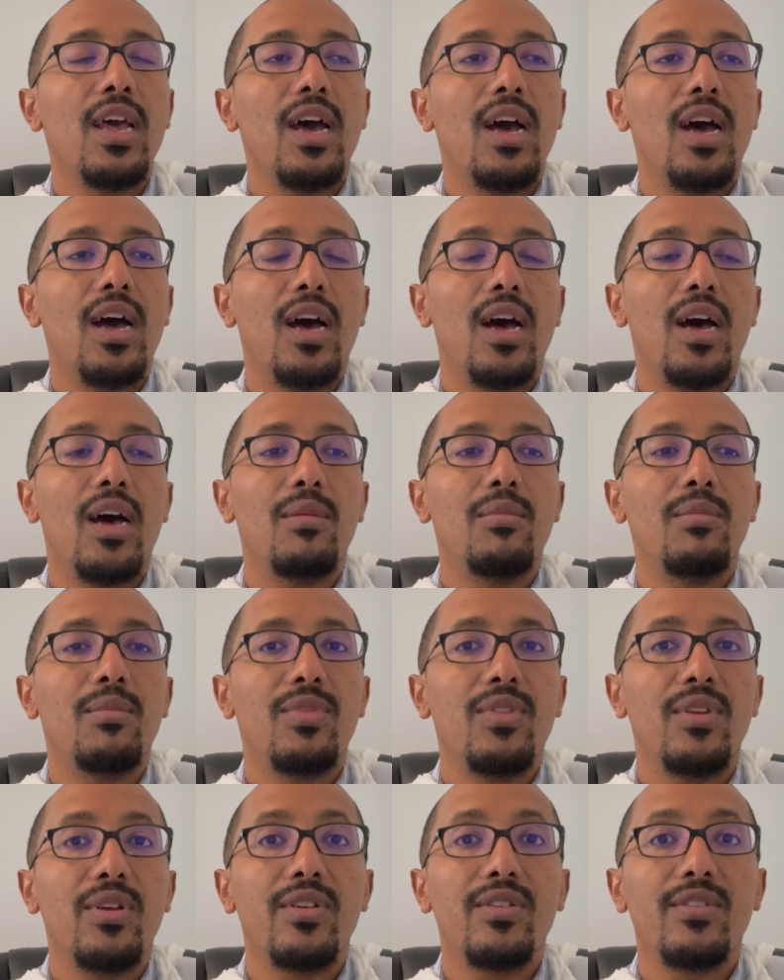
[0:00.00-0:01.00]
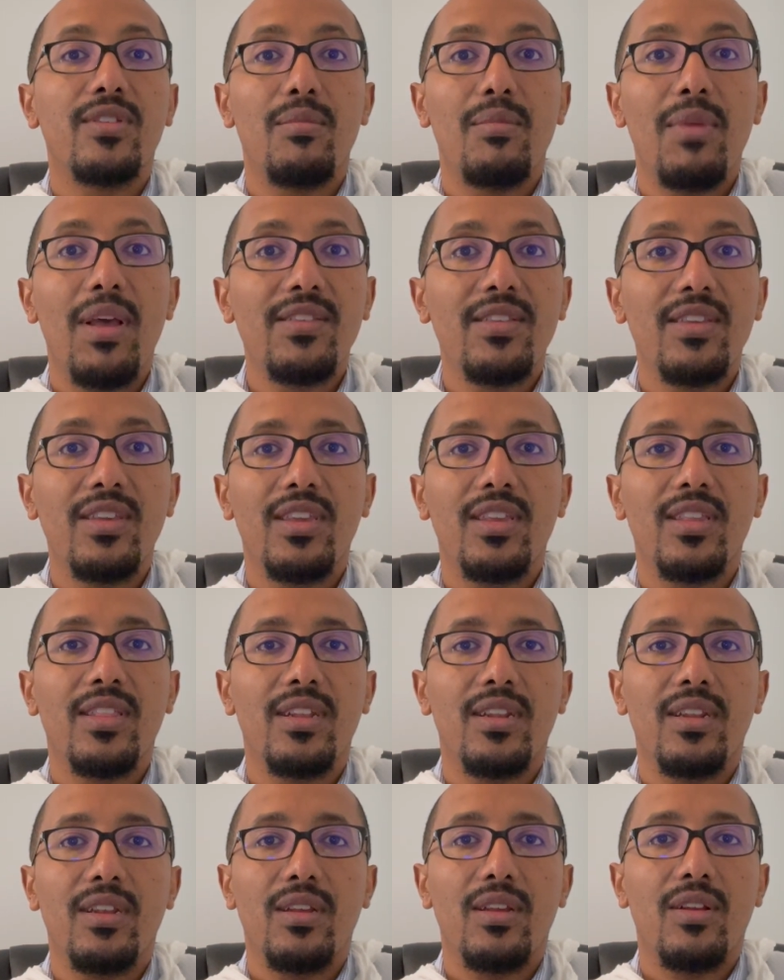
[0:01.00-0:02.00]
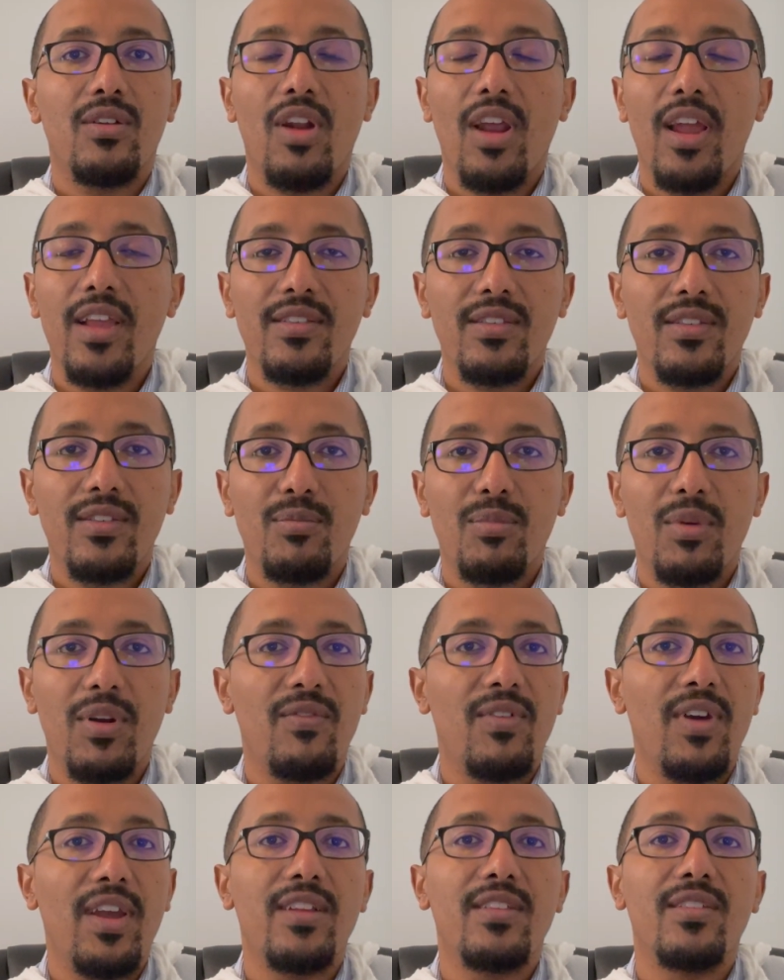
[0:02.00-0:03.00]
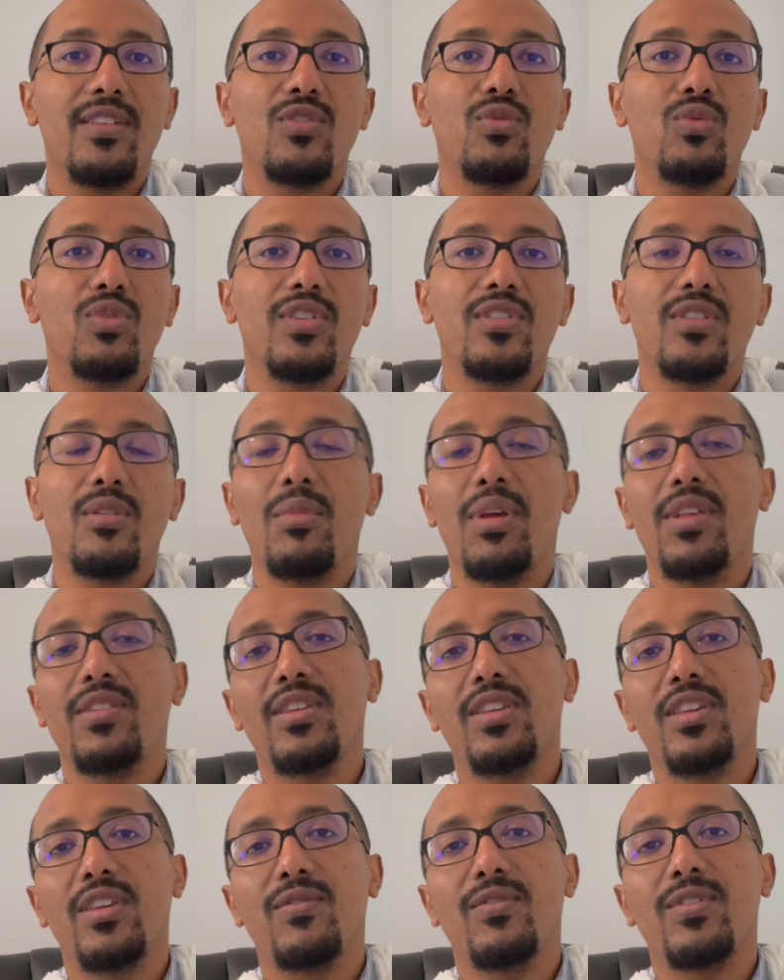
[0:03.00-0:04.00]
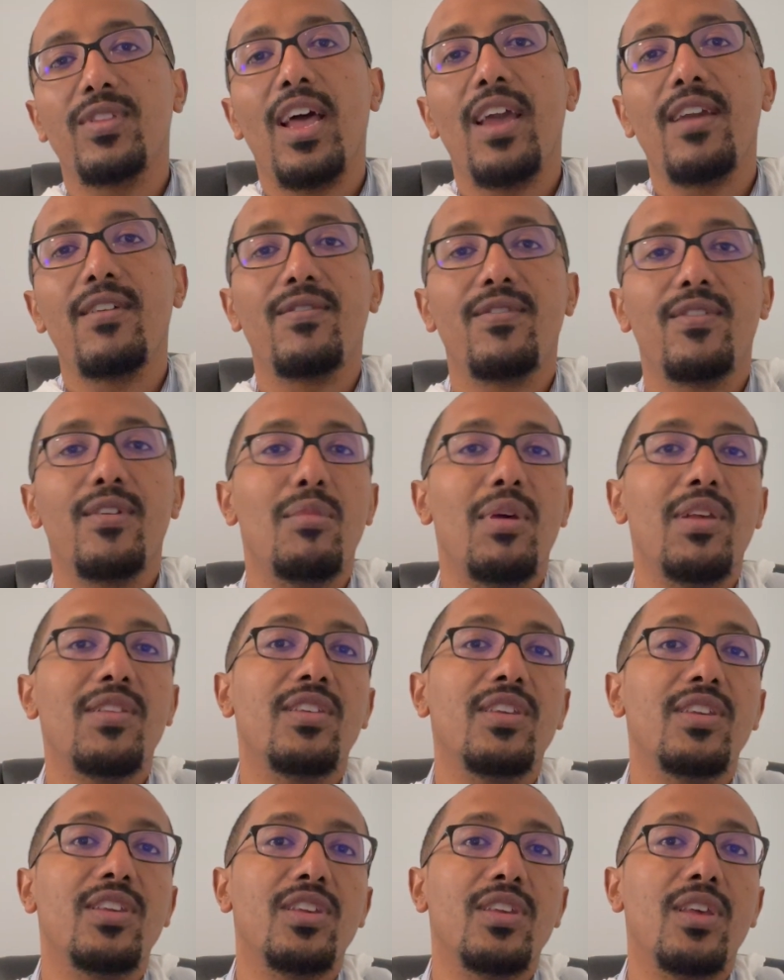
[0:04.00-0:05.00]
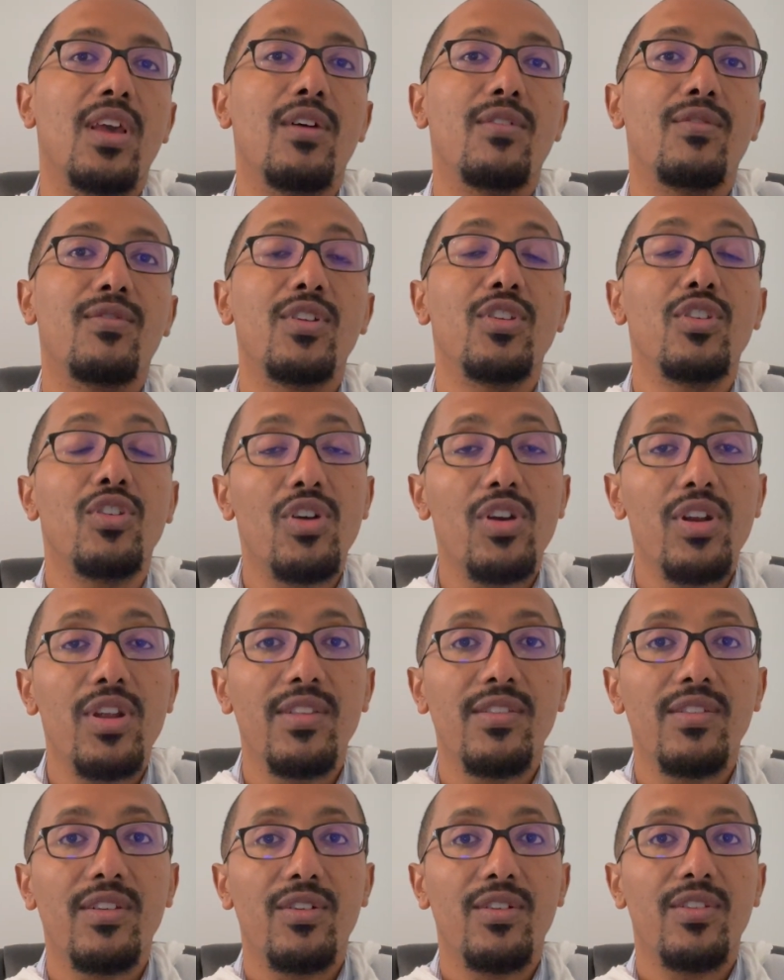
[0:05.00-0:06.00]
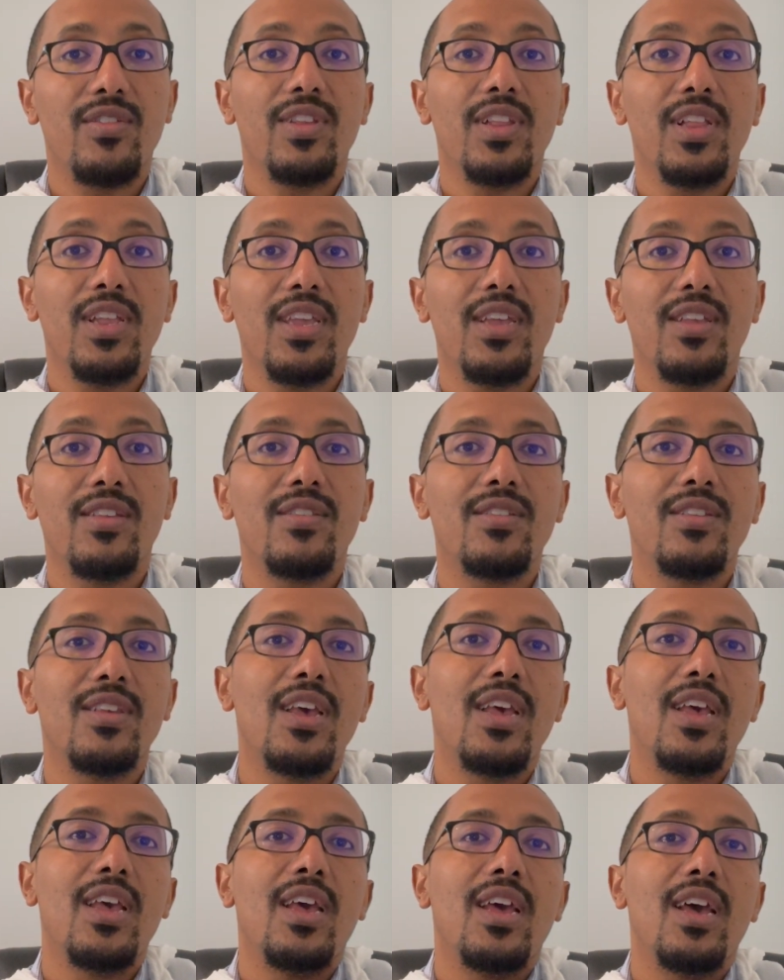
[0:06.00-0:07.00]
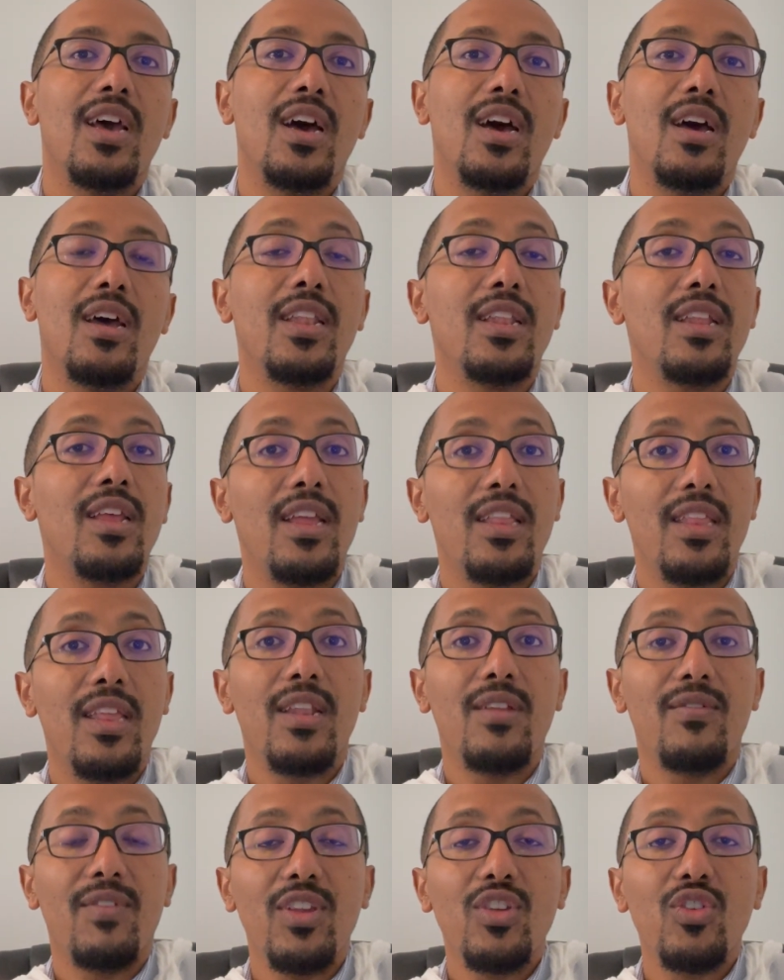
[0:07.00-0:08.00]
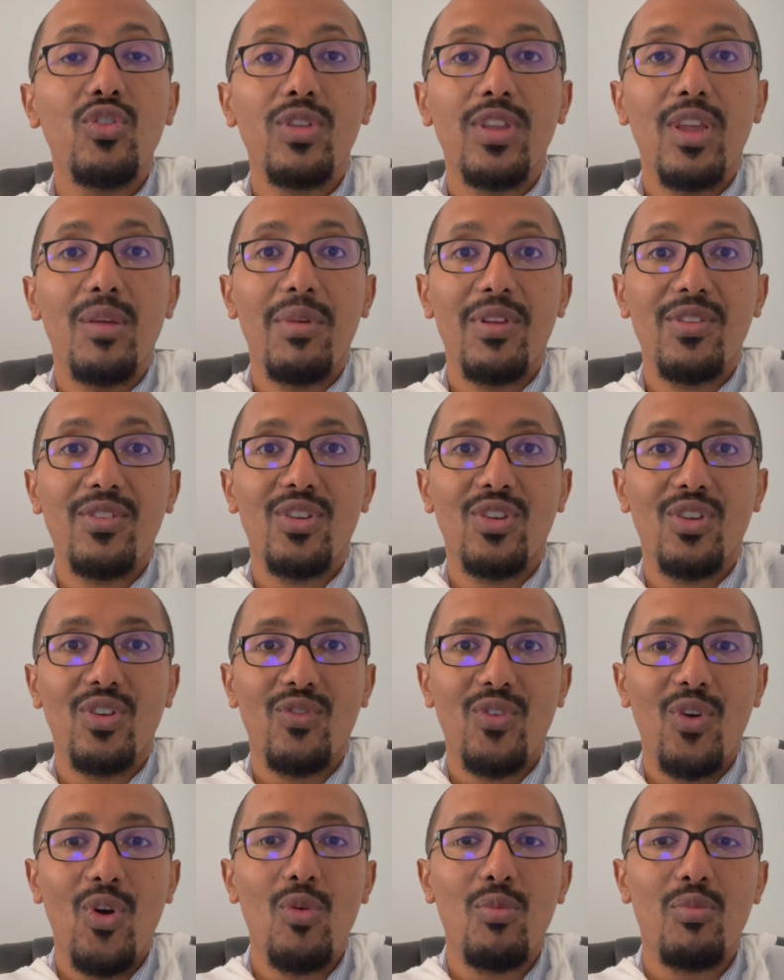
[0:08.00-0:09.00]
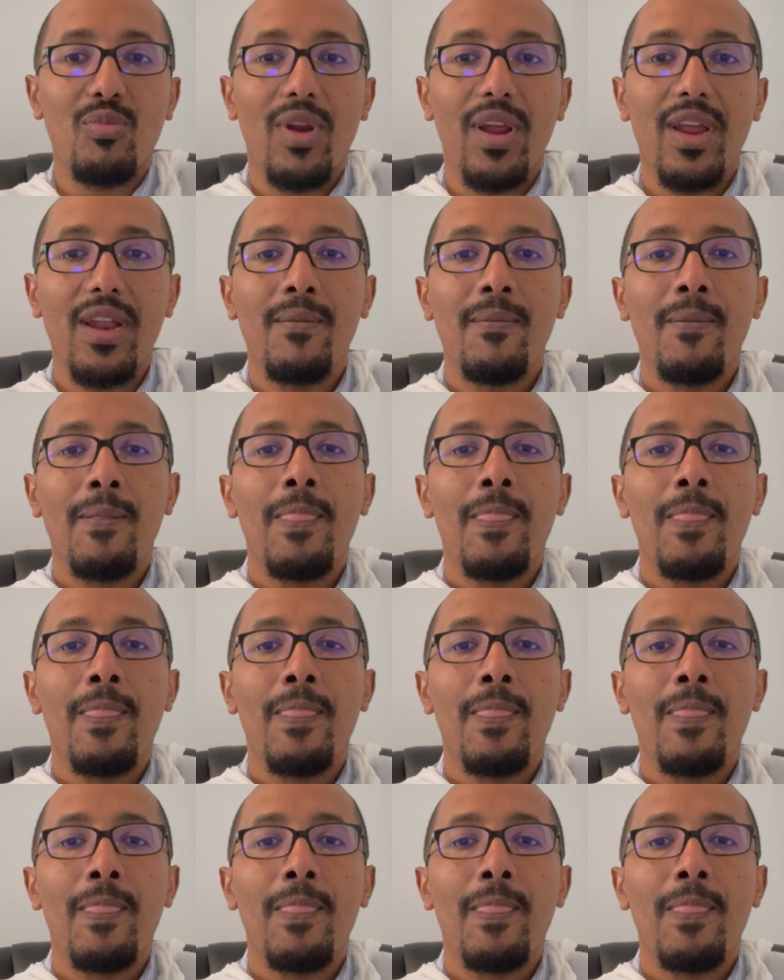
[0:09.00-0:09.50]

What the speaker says: There is the message that Christ provides us, which is a message of life, a message of endurance and resilience, and eventually a message of hope, right?